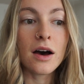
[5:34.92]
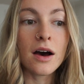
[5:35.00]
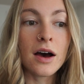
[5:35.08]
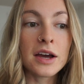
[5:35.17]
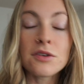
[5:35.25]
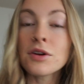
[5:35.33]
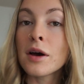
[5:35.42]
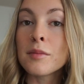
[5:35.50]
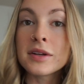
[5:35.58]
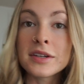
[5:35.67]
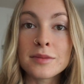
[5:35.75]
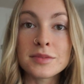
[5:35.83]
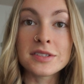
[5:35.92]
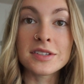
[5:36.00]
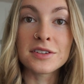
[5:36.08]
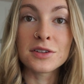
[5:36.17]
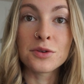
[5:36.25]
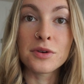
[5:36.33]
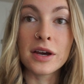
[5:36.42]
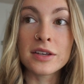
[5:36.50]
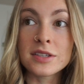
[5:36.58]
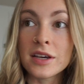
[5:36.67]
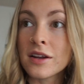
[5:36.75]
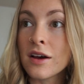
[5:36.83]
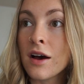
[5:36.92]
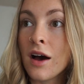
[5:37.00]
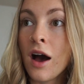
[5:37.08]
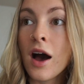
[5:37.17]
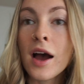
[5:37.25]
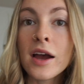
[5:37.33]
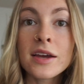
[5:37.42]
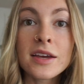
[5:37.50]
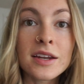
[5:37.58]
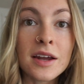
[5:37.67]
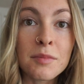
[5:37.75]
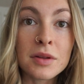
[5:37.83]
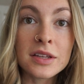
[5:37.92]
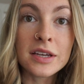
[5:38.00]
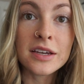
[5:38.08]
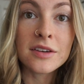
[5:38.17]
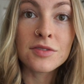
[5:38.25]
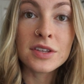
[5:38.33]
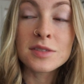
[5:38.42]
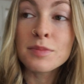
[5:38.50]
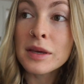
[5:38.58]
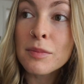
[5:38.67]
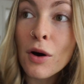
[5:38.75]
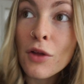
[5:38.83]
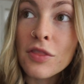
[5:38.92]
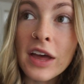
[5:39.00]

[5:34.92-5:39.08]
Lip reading: I don't know how many times I said to Louis, I said, I cannot believe these people,